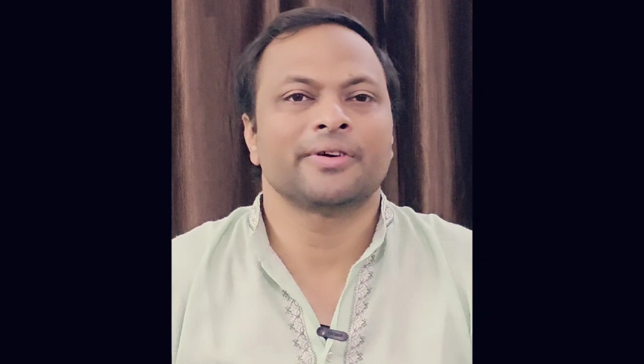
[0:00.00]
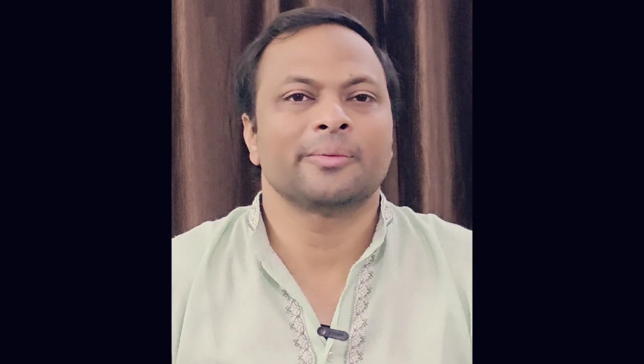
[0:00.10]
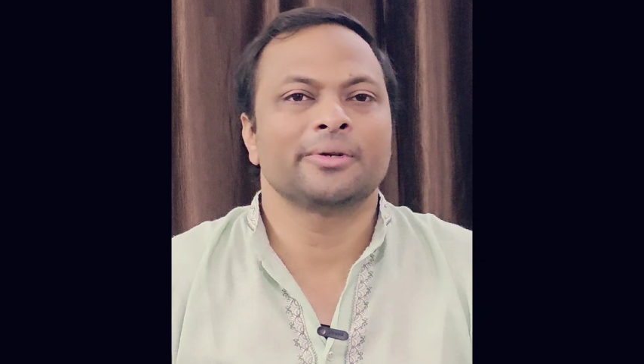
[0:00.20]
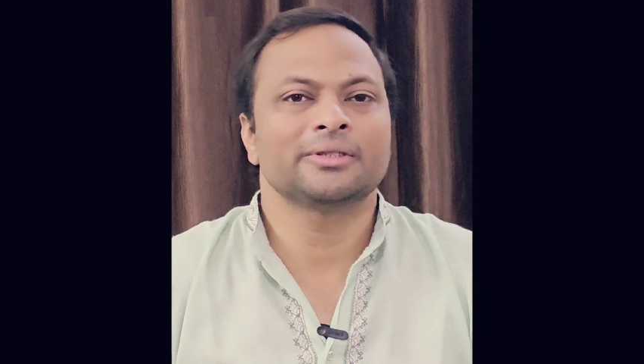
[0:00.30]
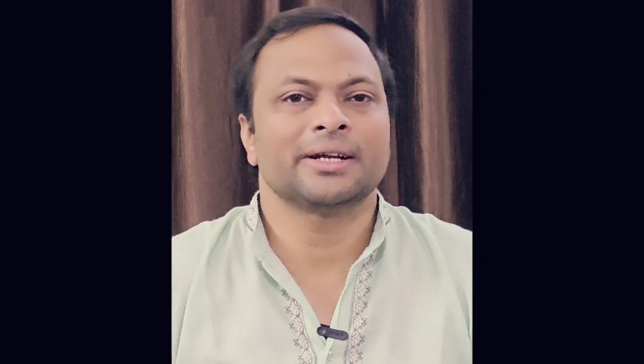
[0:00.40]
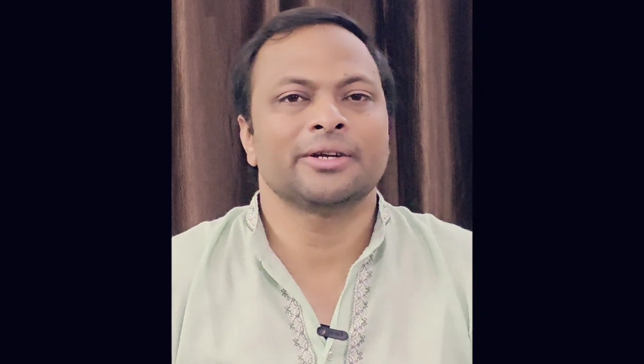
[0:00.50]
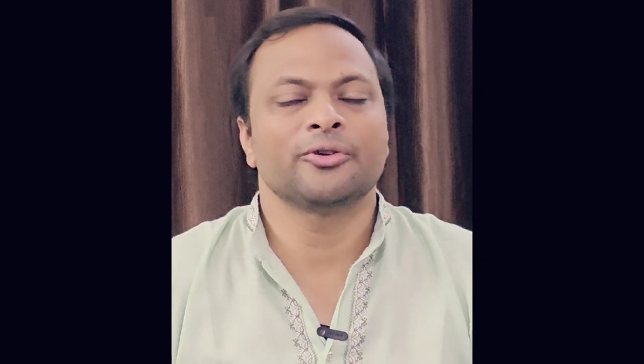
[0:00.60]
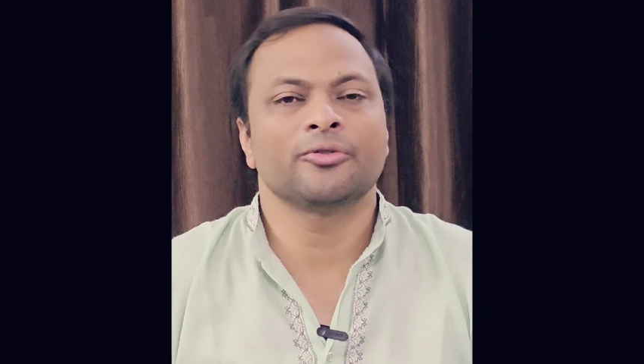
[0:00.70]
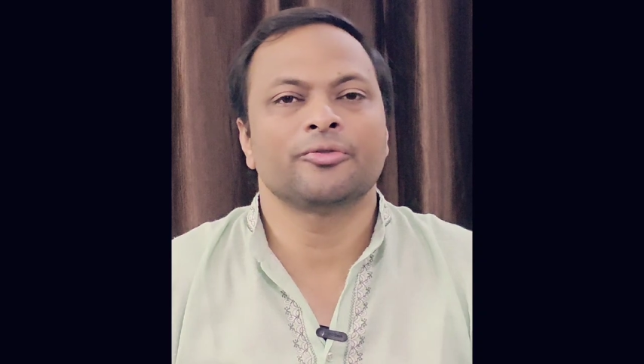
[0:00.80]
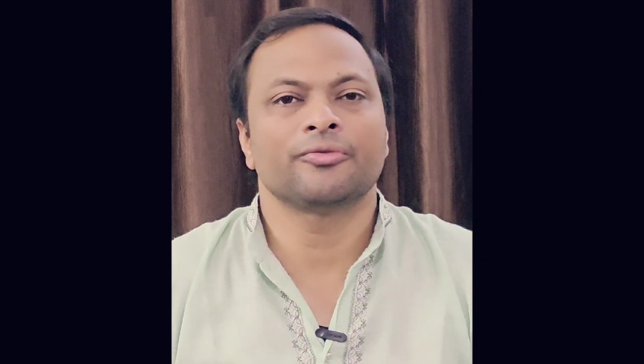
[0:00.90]
C fibers, and
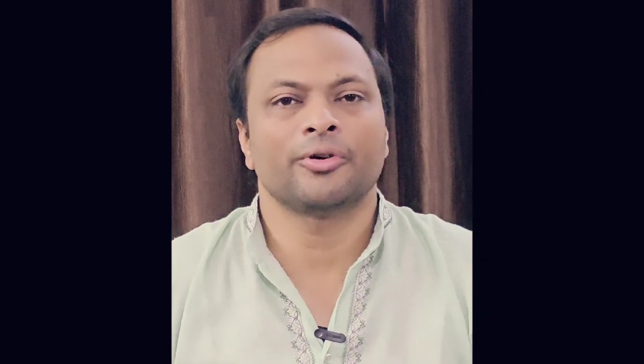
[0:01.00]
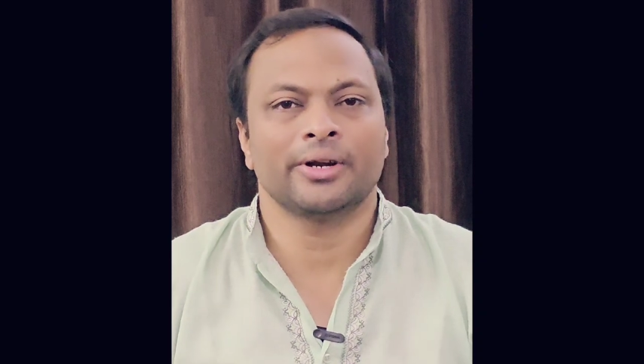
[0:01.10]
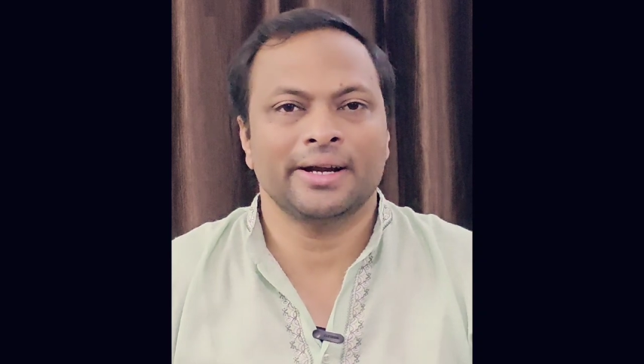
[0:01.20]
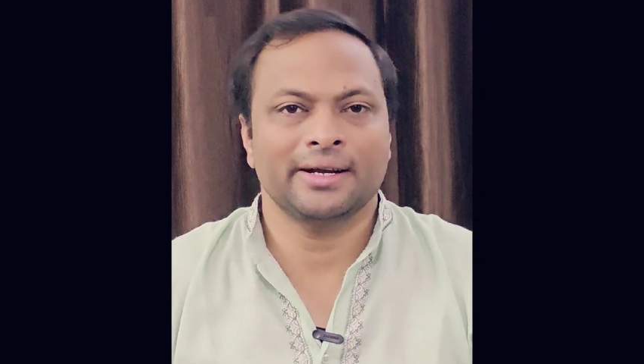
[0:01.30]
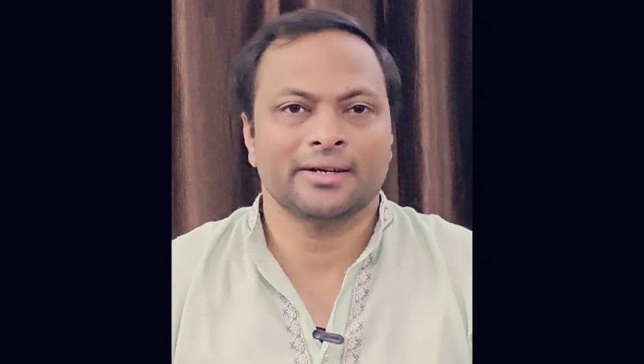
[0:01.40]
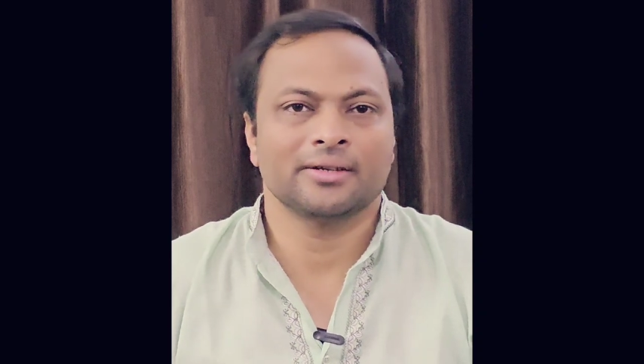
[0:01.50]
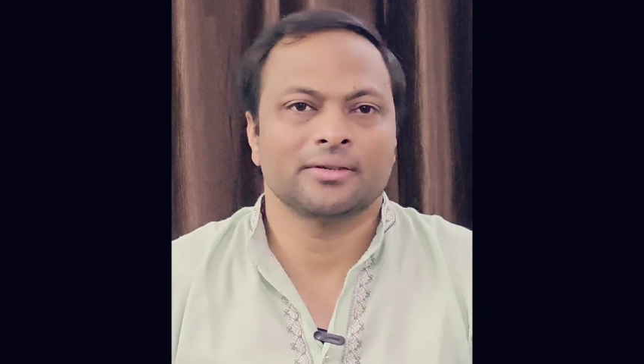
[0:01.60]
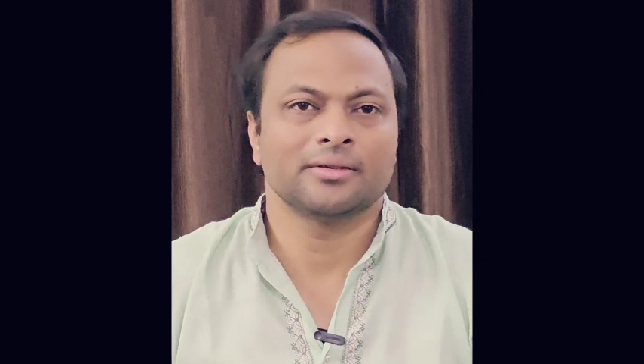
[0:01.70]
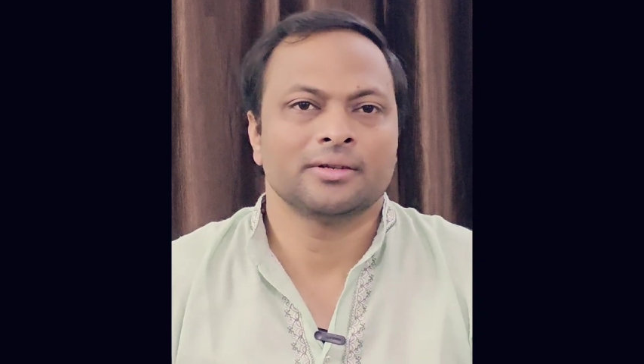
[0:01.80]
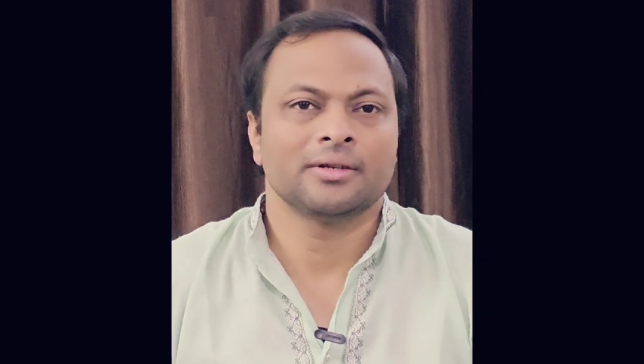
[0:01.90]
you forget,
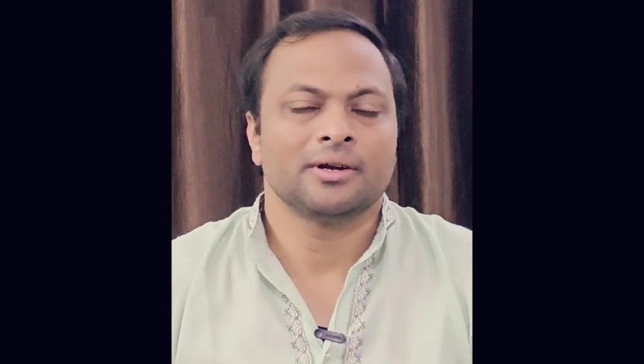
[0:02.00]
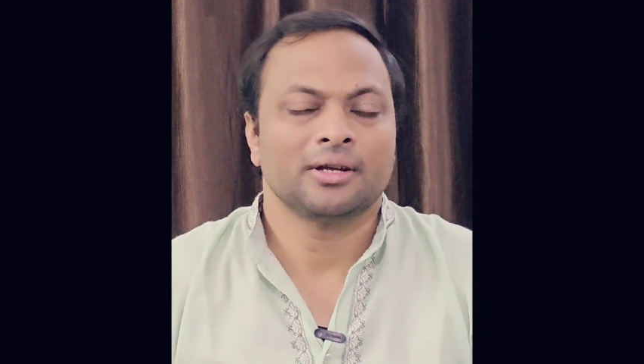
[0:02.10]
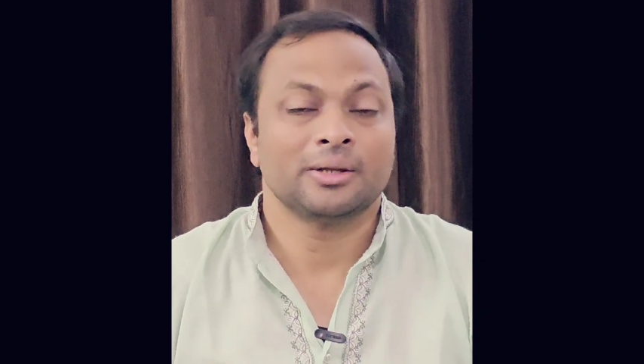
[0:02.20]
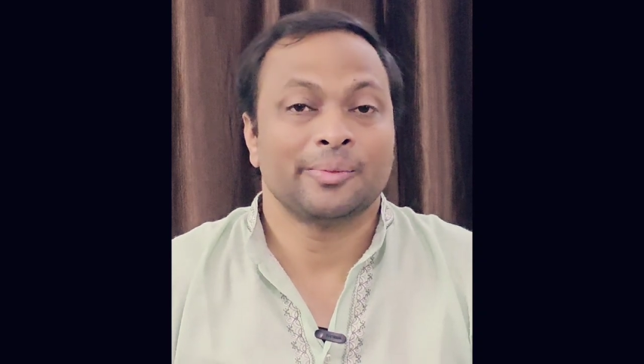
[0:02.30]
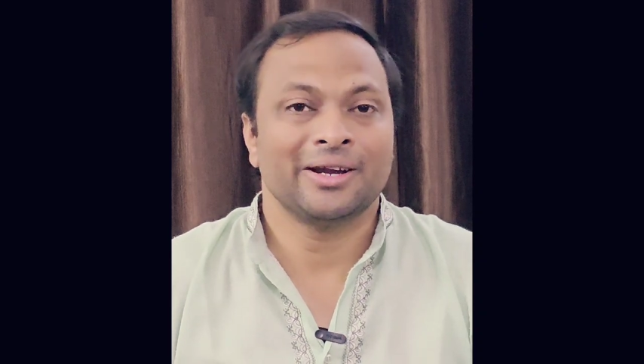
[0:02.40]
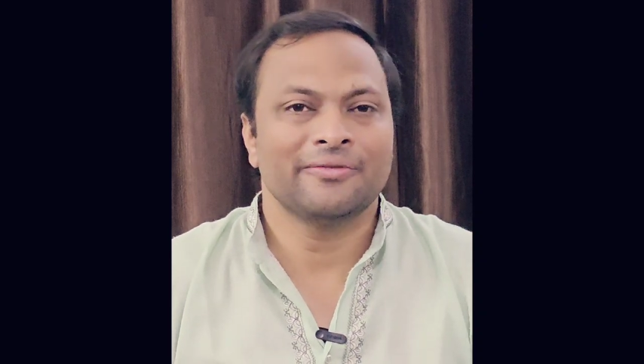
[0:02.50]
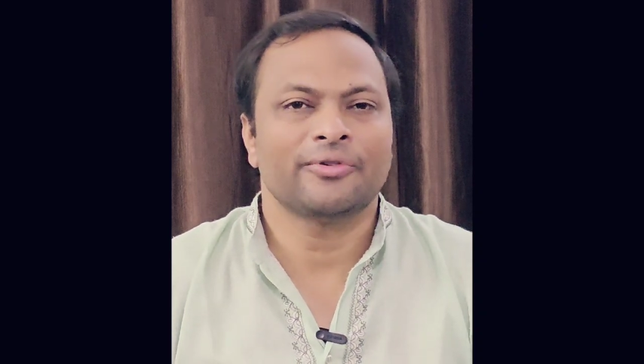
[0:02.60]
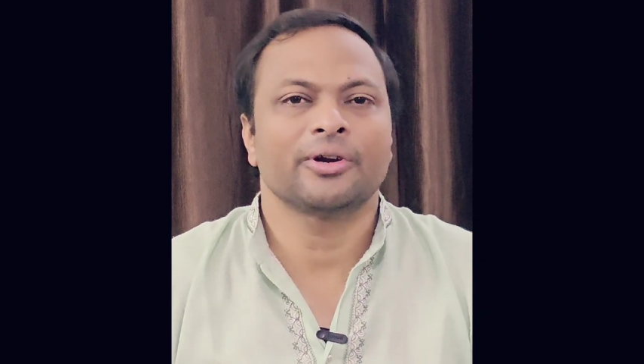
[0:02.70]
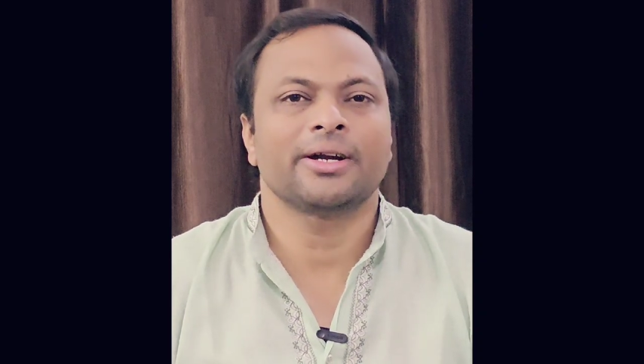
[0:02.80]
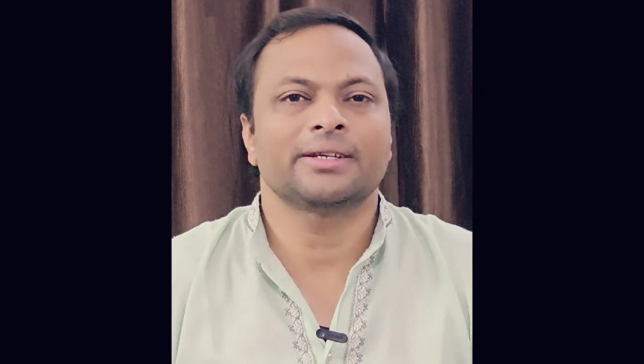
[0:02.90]
the brain
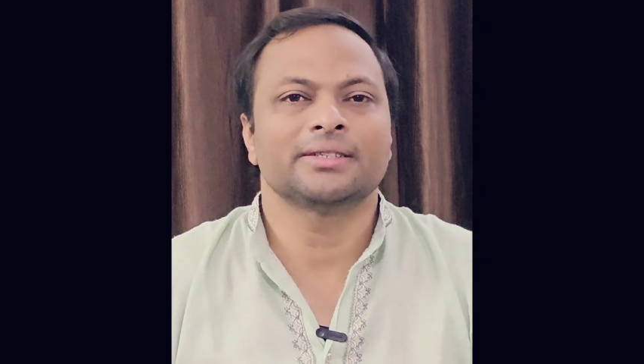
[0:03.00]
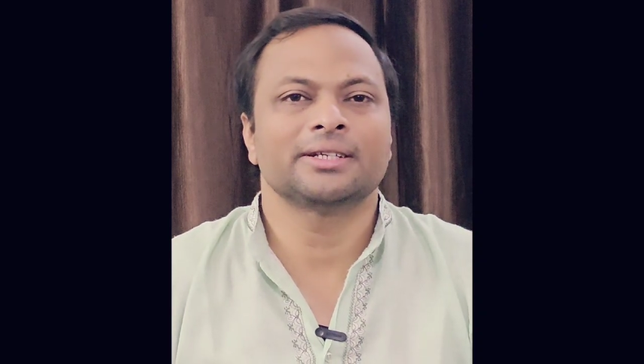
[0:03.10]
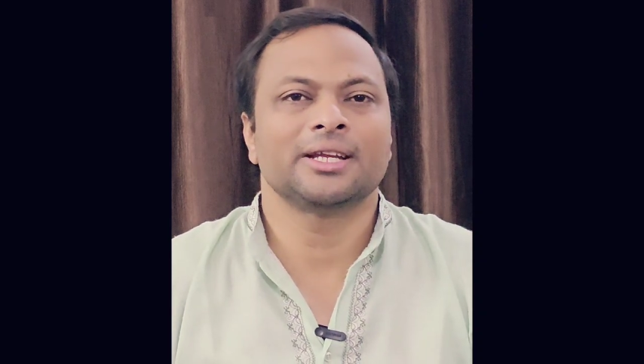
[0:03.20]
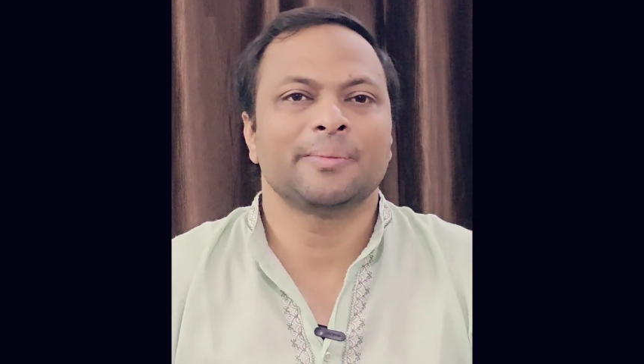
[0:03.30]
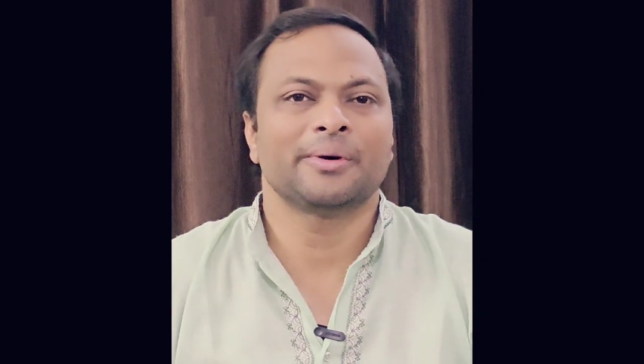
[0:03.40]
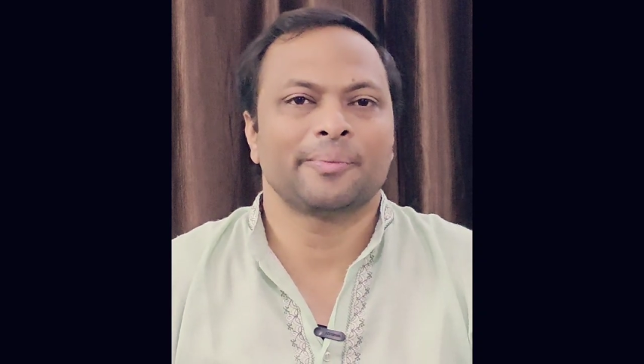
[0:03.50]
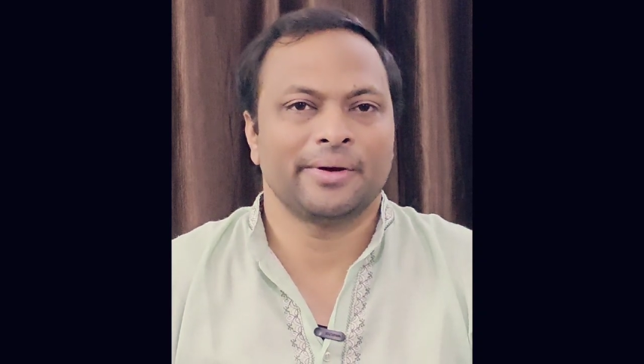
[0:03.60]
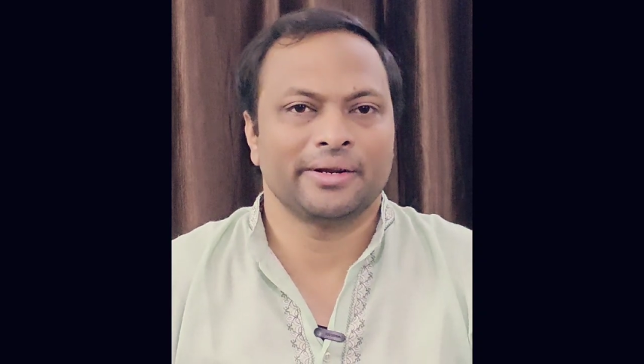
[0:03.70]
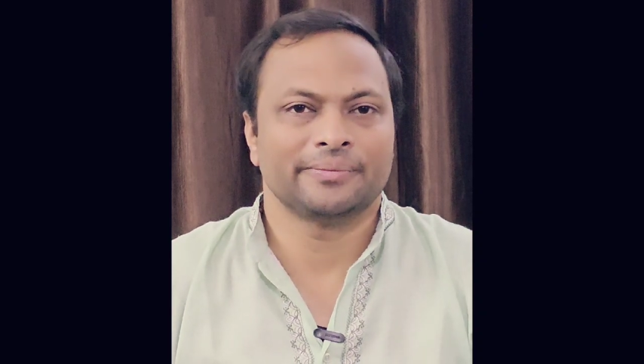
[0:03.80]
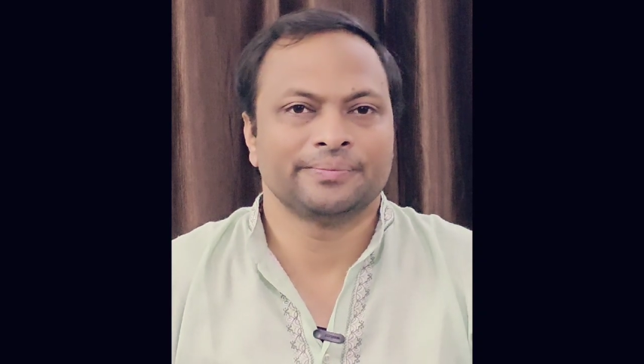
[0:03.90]
forgets the deeper
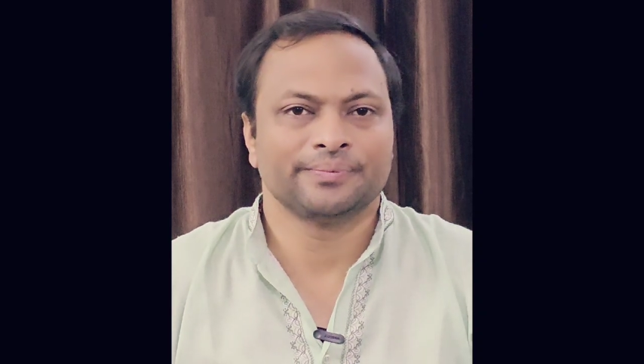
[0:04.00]
pain.